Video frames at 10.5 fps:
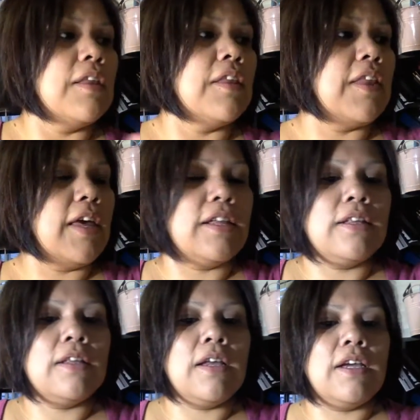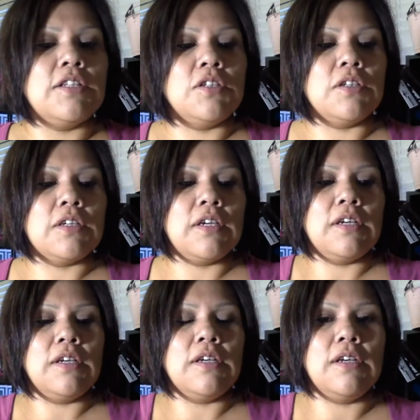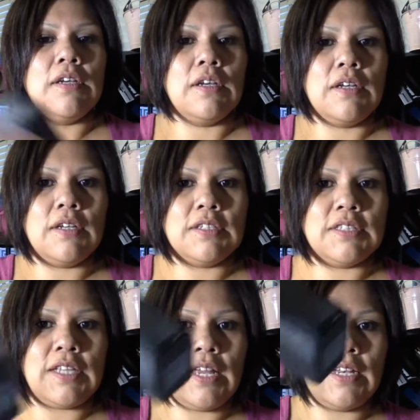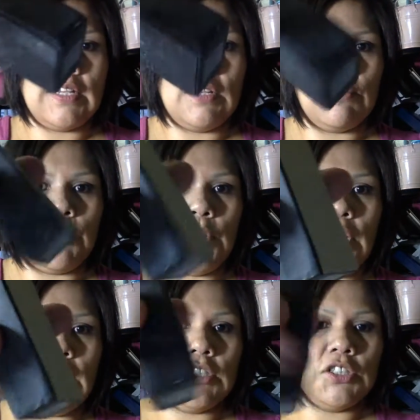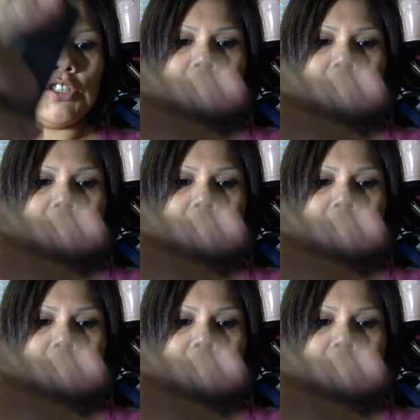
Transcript: Then I took a sanding brush